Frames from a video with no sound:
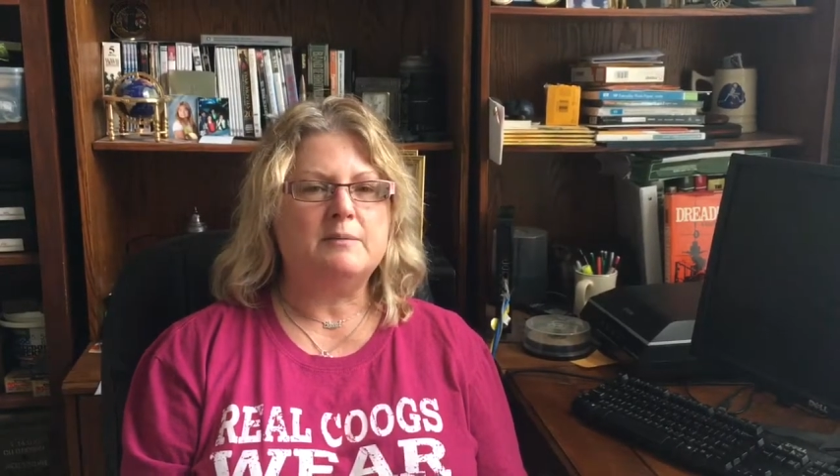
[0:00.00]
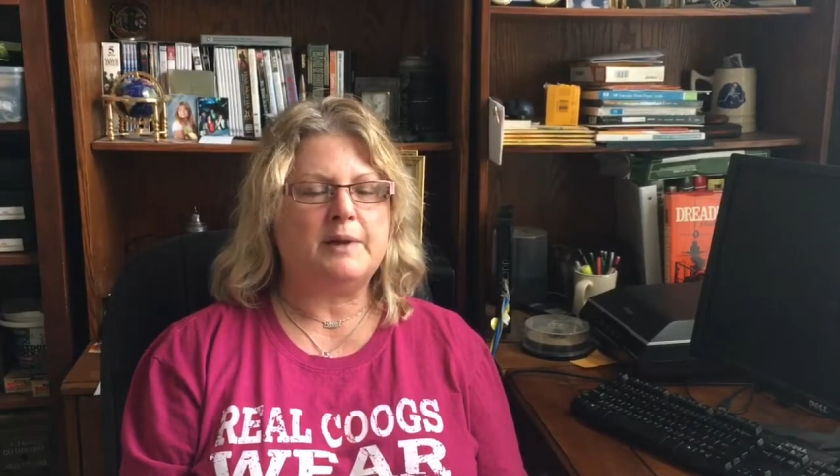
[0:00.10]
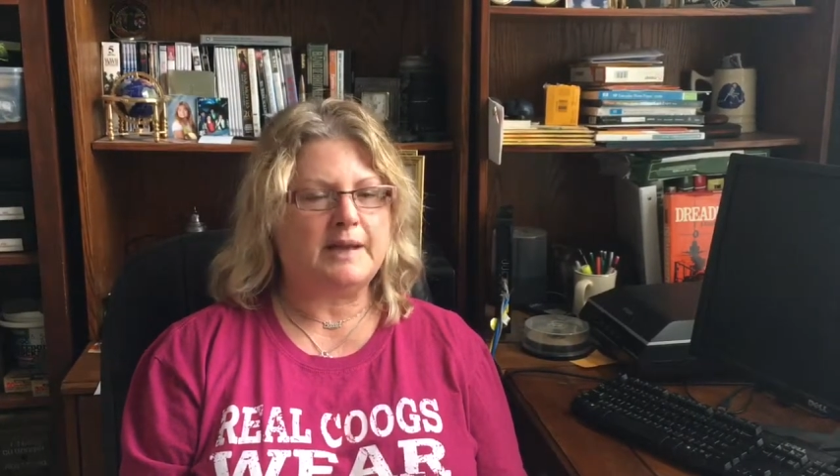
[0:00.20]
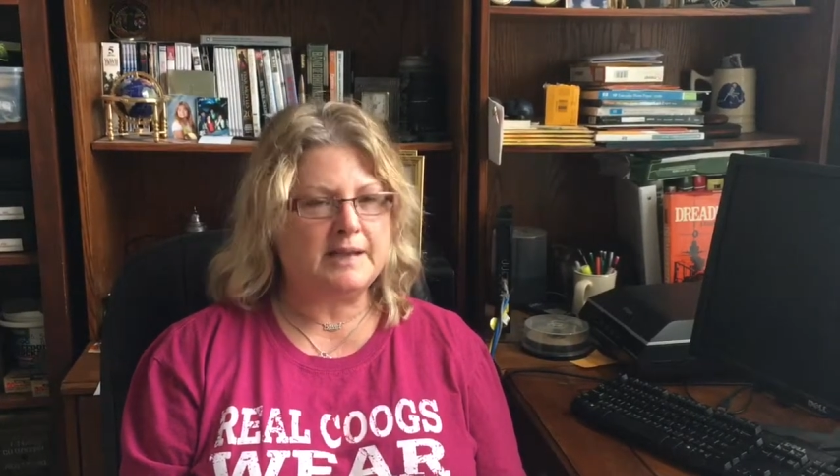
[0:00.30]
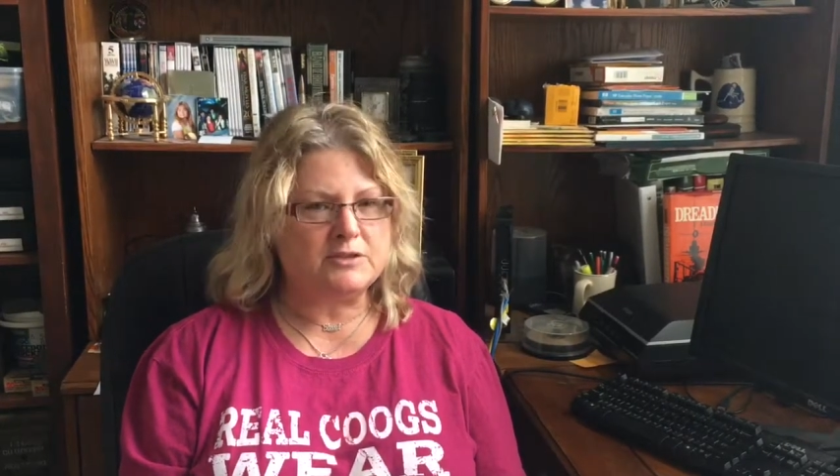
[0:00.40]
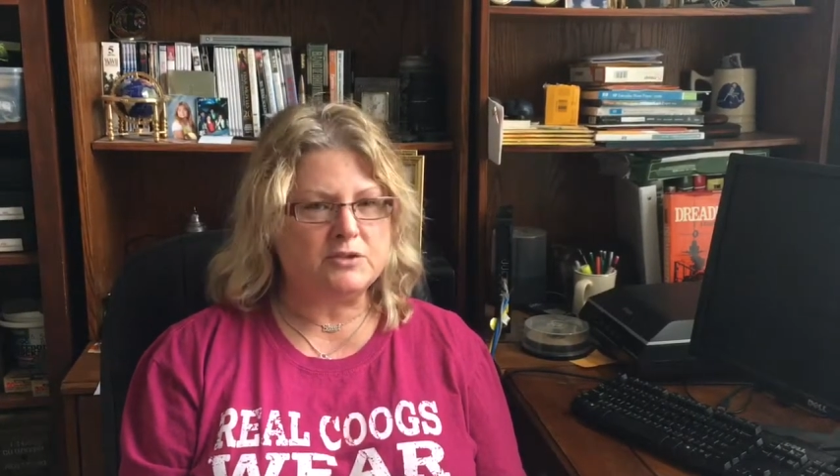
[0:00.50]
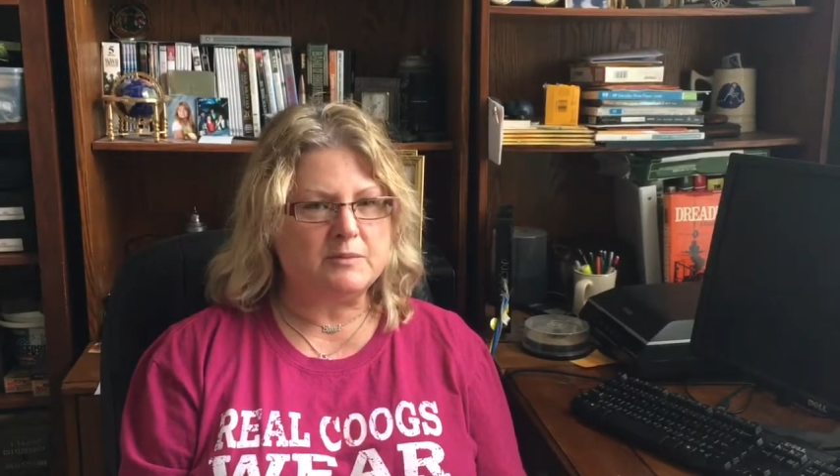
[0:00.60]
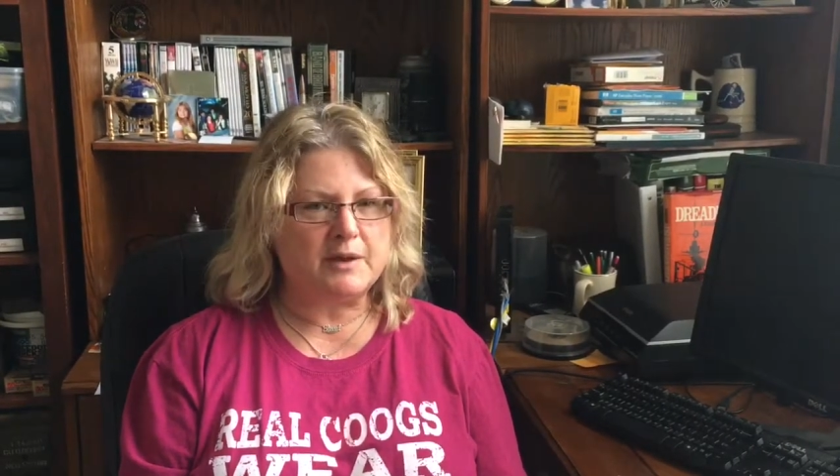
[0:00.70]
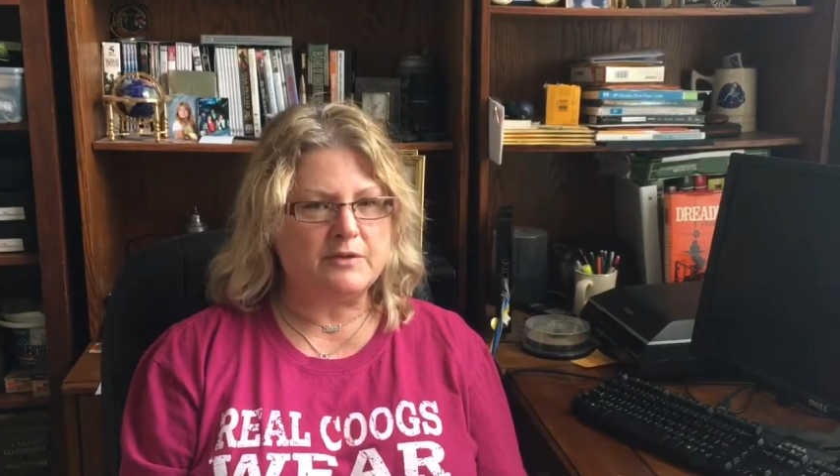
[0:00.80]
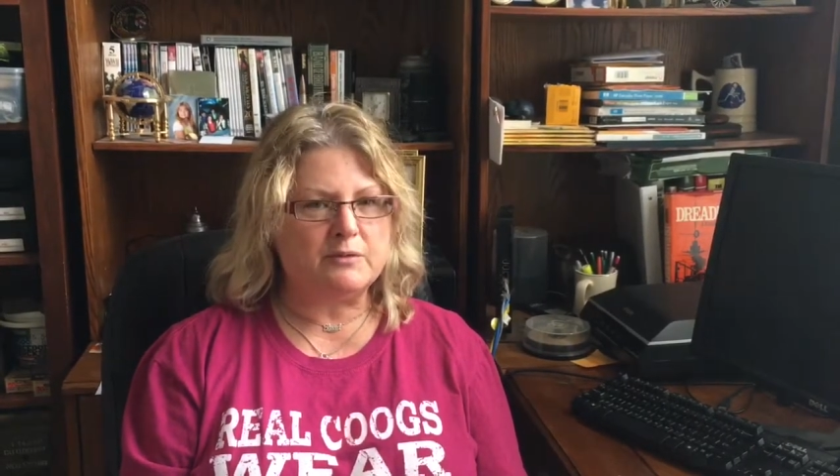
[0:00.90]
Black History
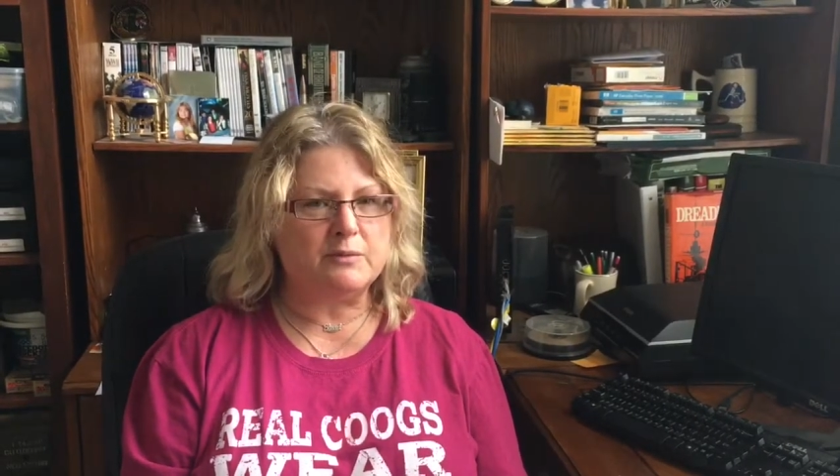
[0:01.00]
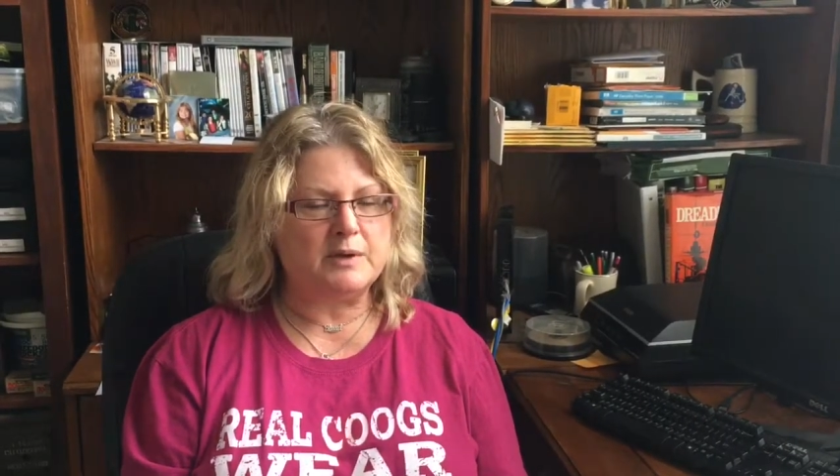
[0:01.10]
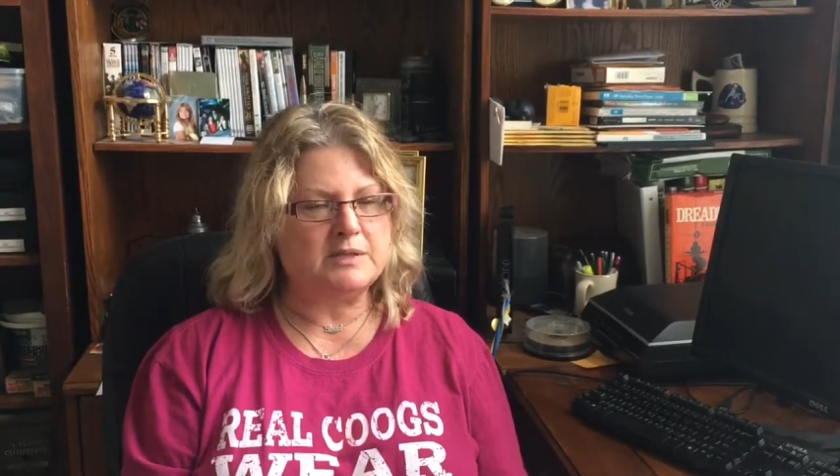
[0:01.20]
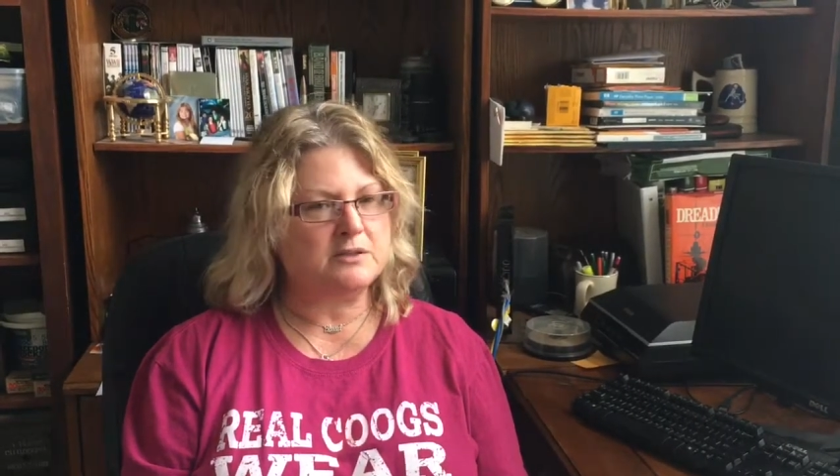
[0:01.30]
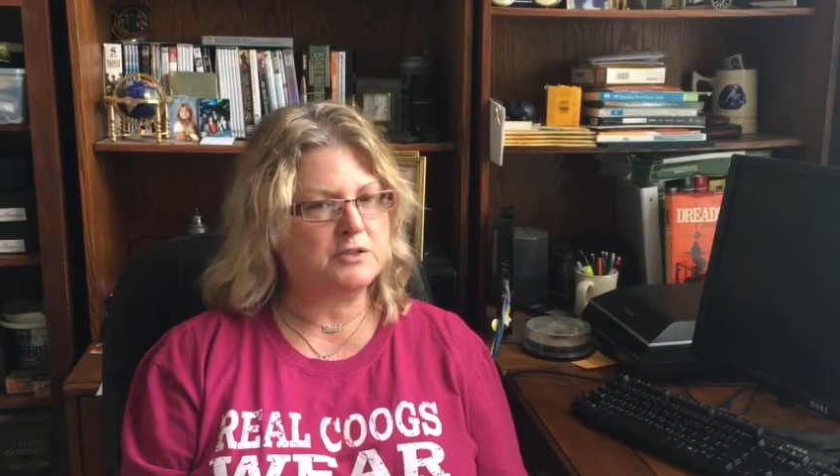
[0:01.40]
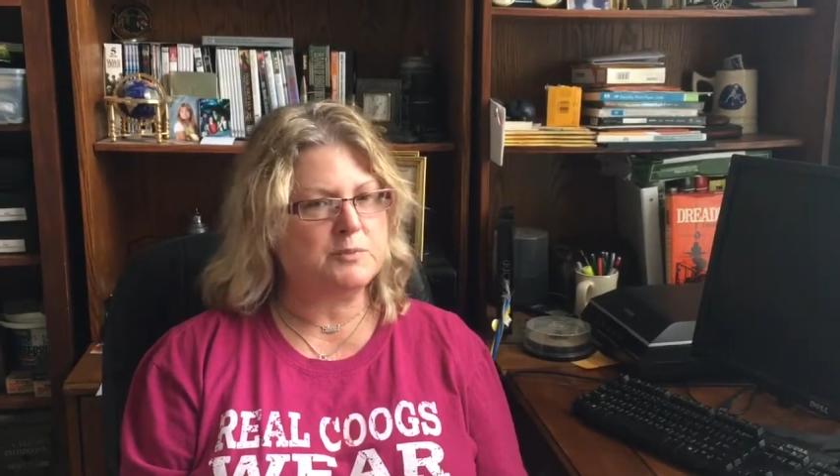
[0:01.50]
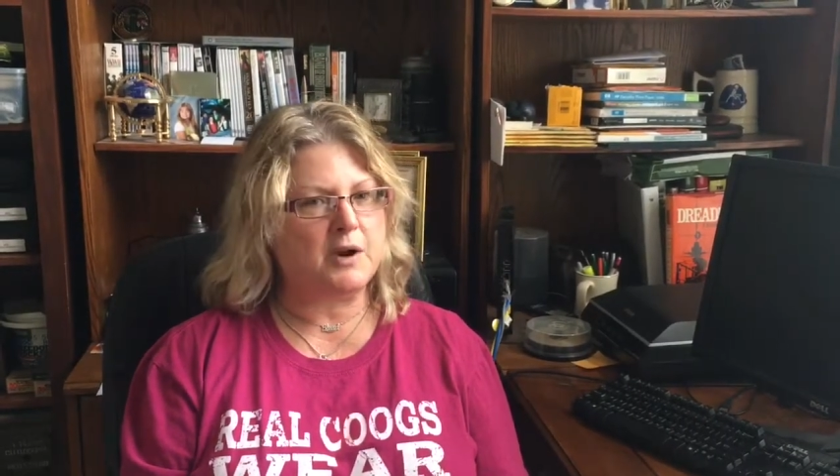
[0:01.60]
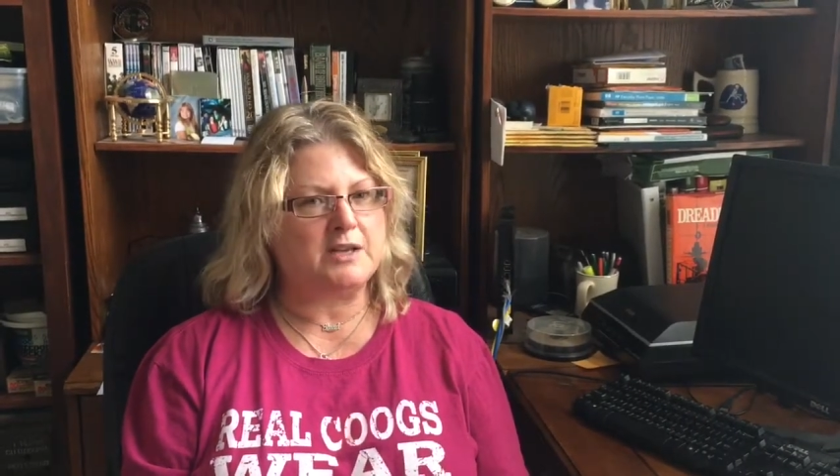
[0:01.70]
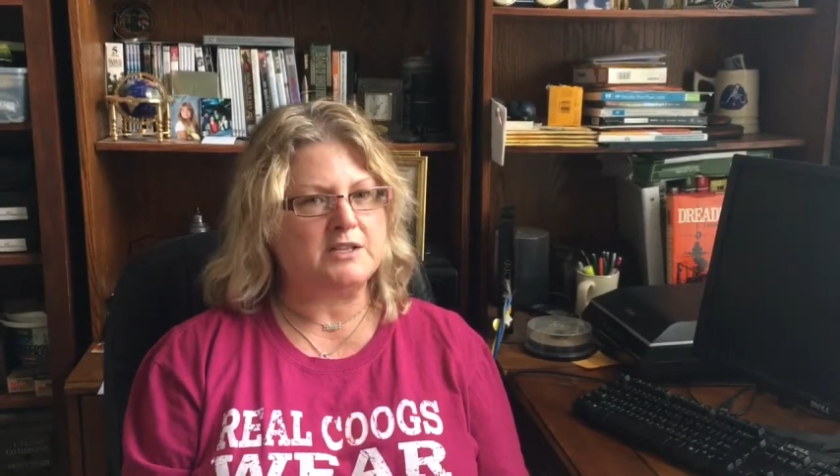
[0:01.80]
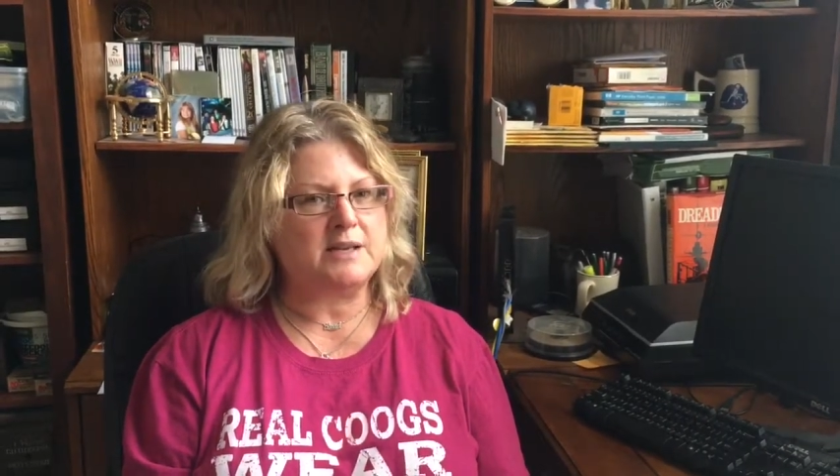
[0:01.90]
Month research
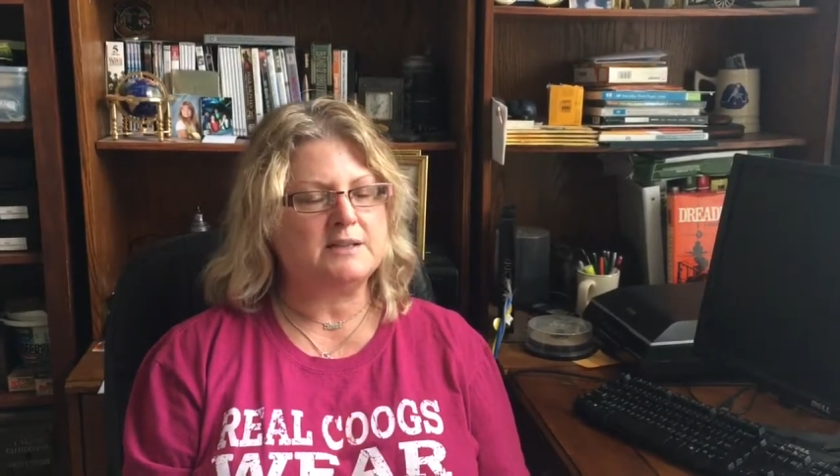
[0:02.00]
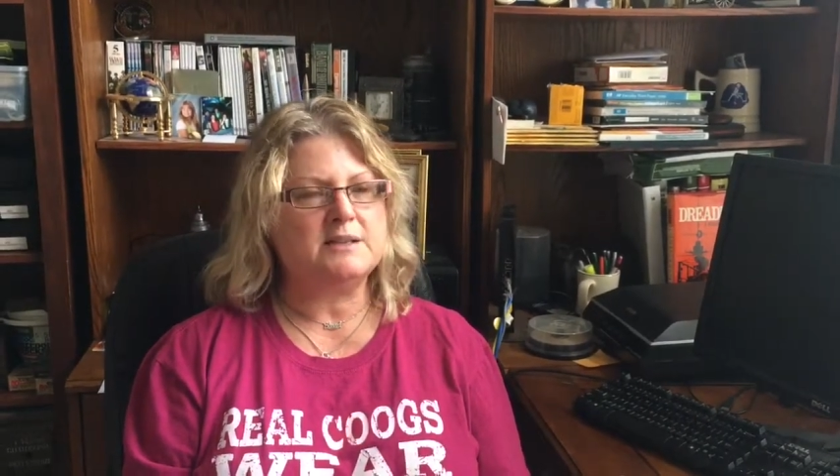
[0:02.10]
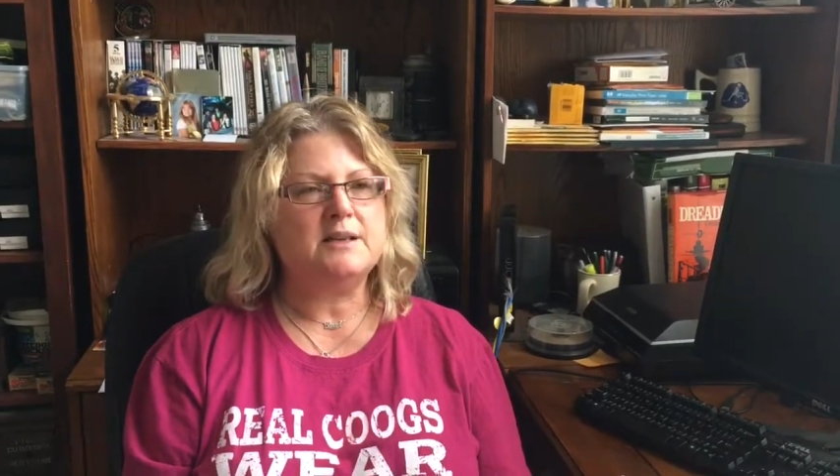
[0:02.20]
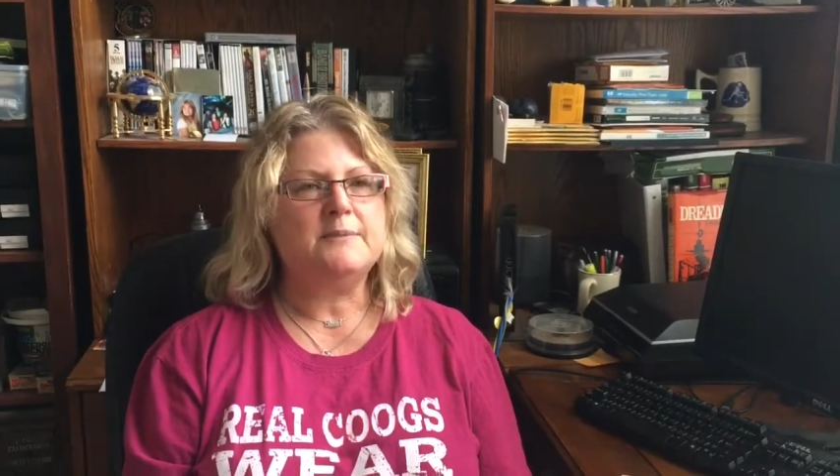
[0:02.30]
project,